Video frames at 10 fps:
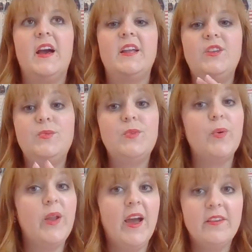And you
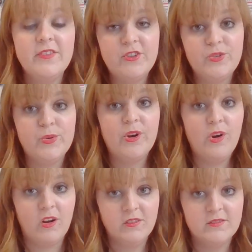don't have to do it
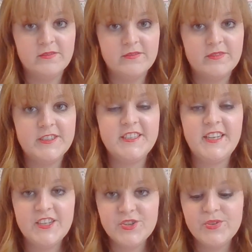all.
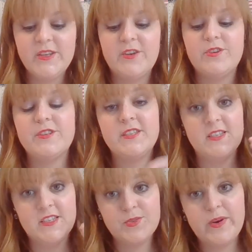Teach your leaders
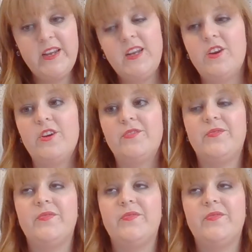this right here.